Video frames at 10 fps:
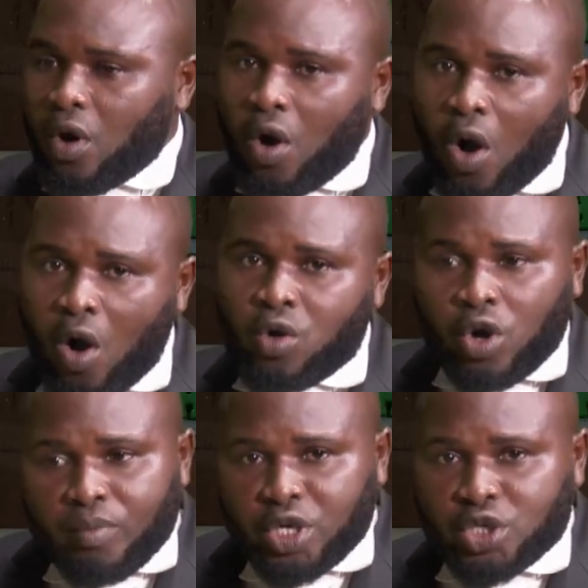or
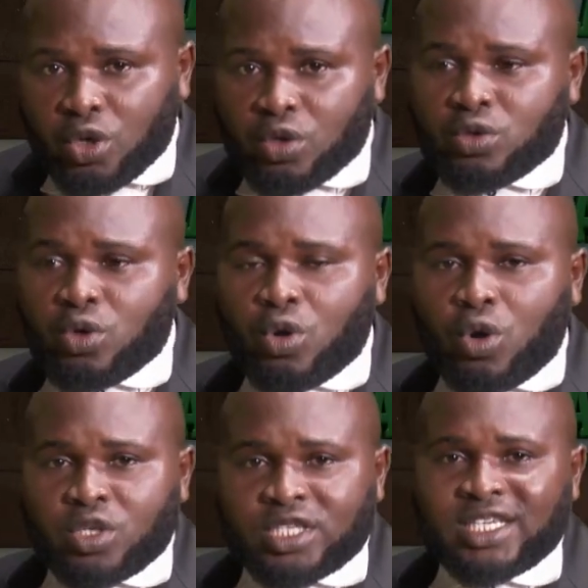commission
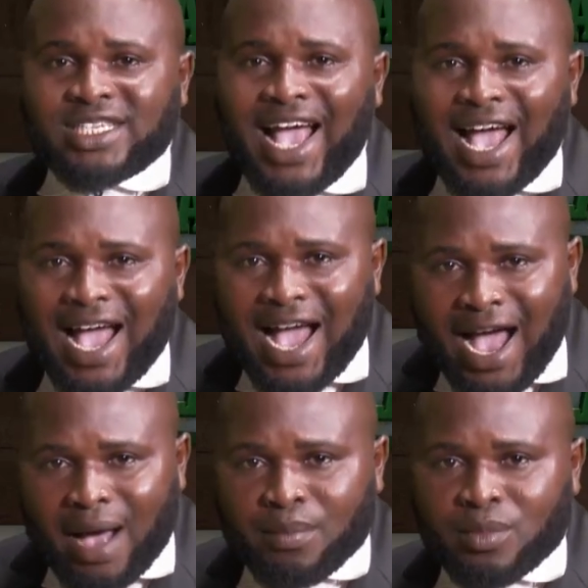causes
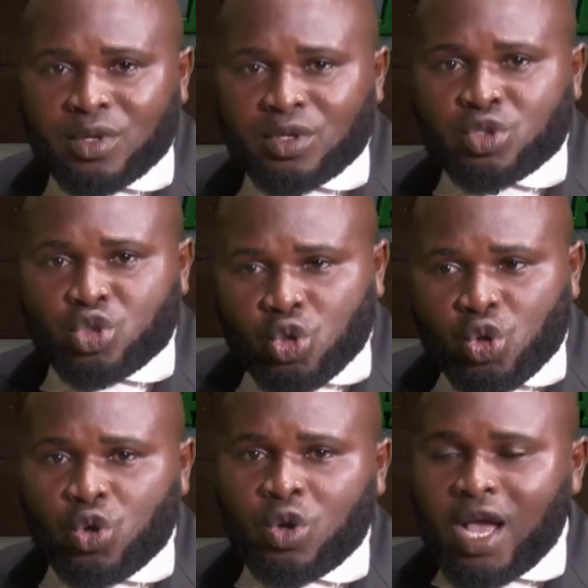harm
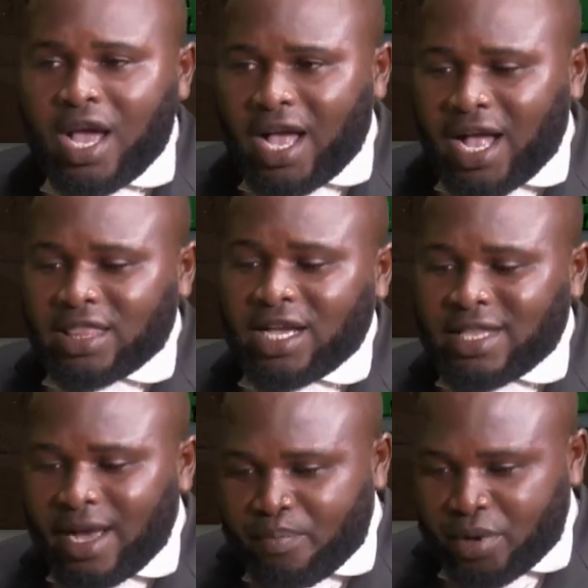to
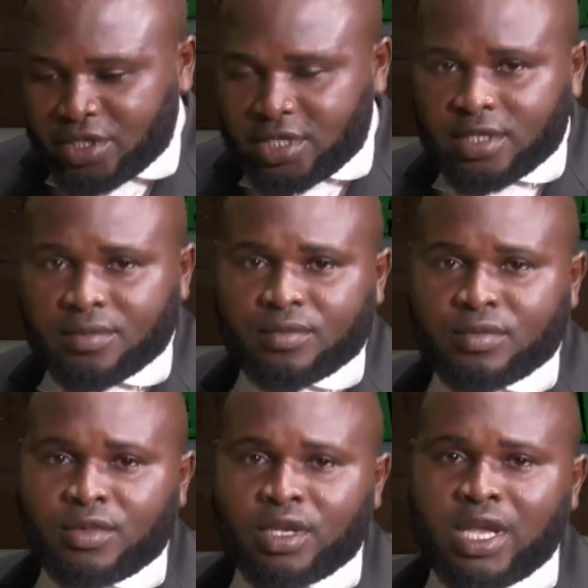another person.
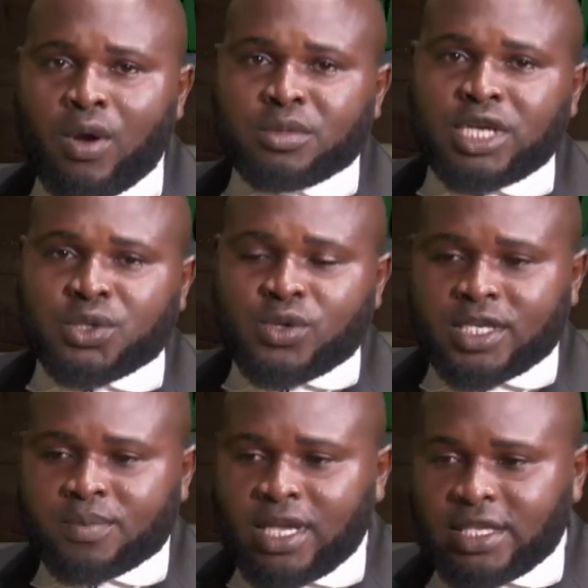Now what I'm trying to
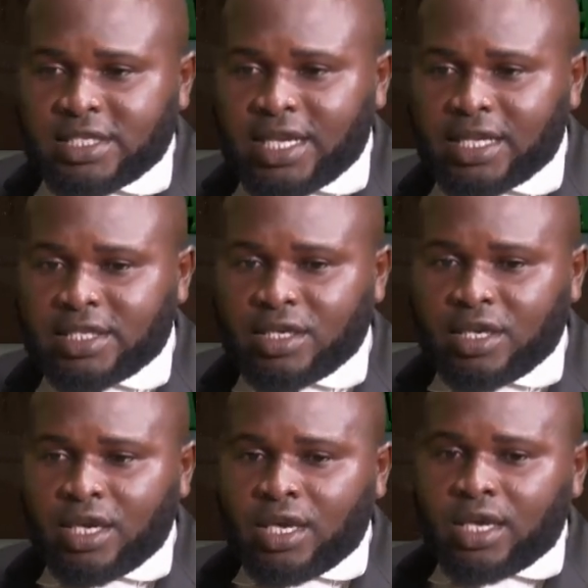explain is that
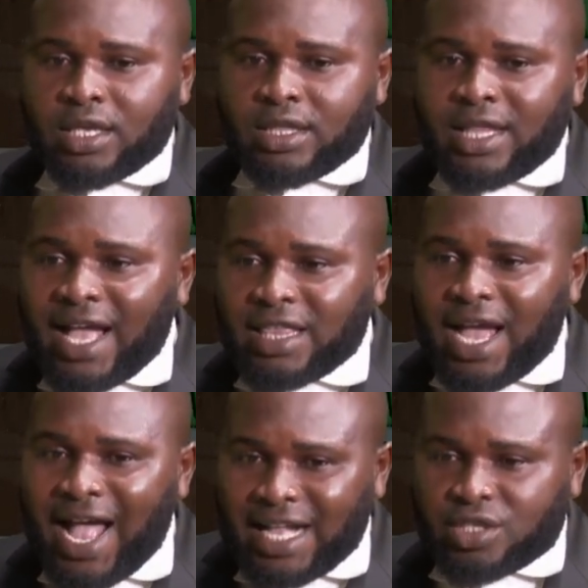
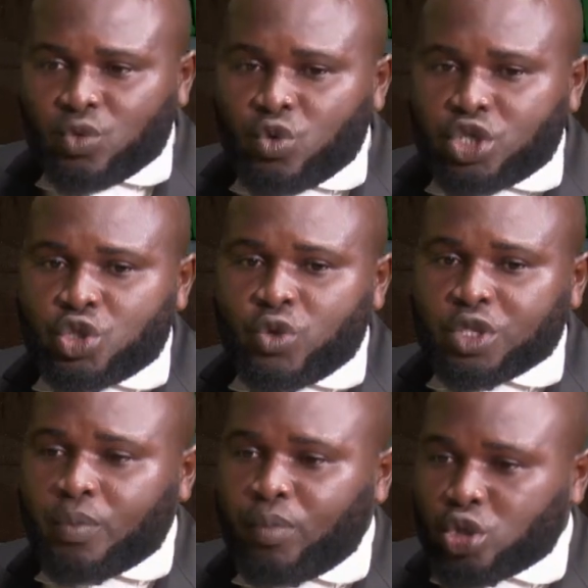act which you were
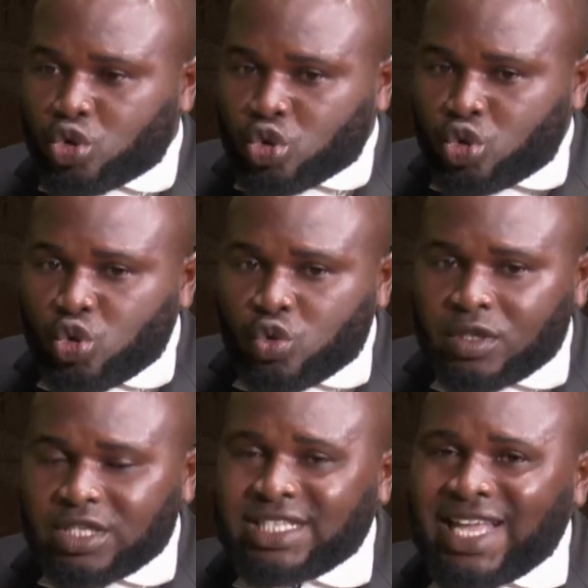supposed to do
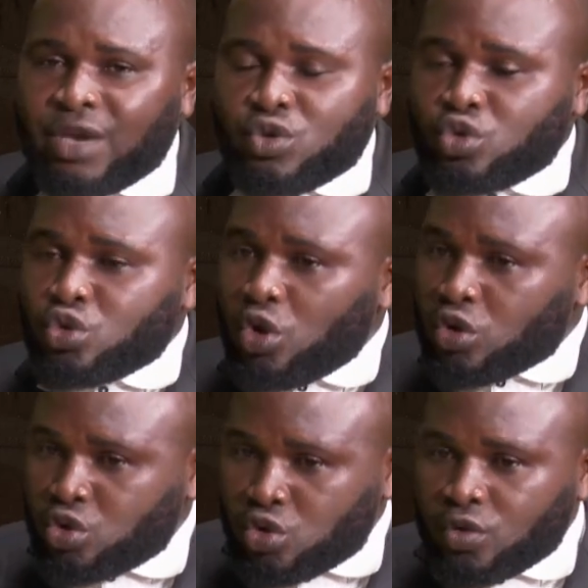that you do
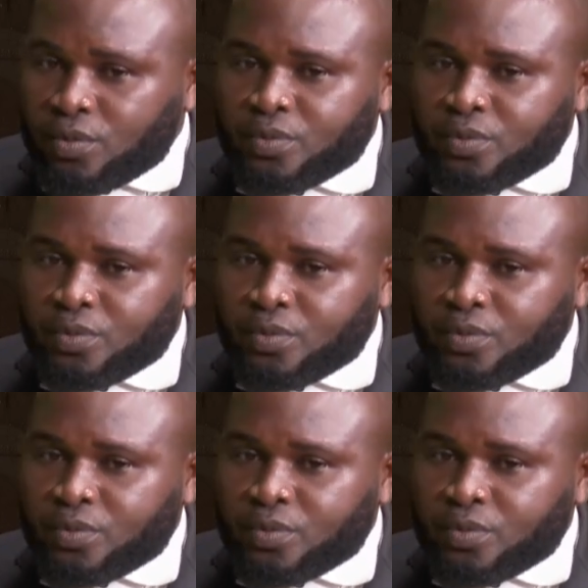not do,